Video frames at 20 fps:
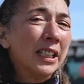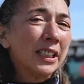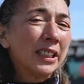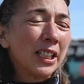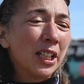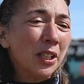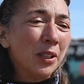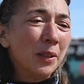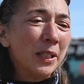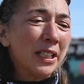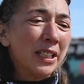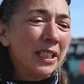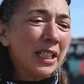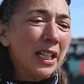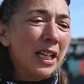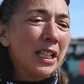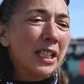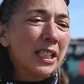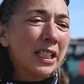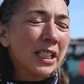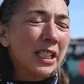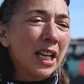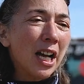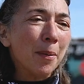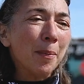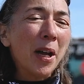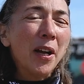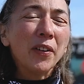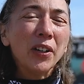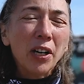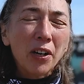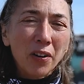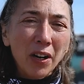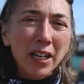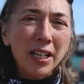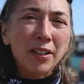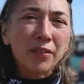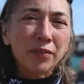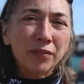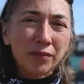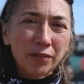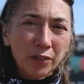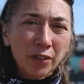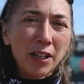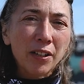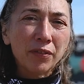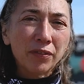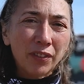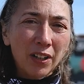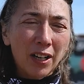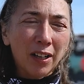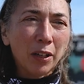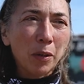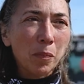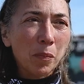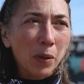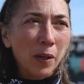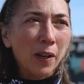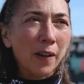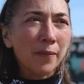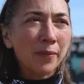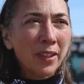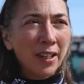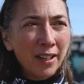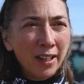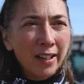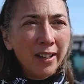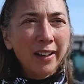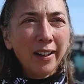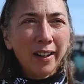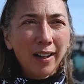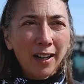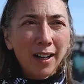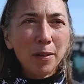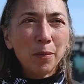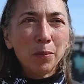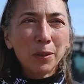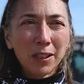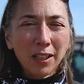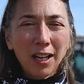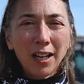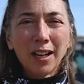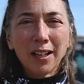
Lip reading: So I'm having a great fun, but I would like